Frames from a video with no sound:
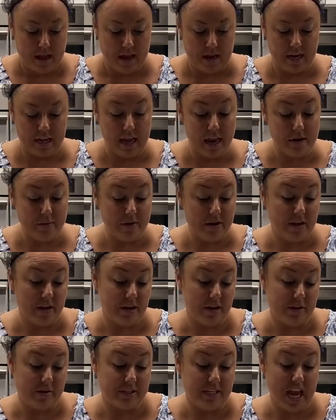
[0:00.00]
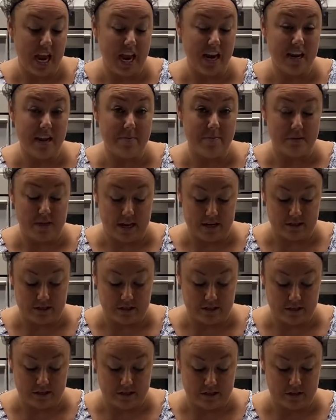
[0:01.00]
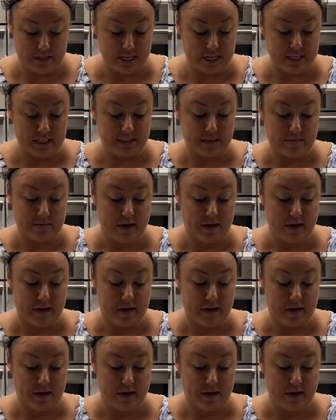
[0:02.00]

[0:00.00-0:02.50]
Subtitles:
And again, we can use any blender to do this.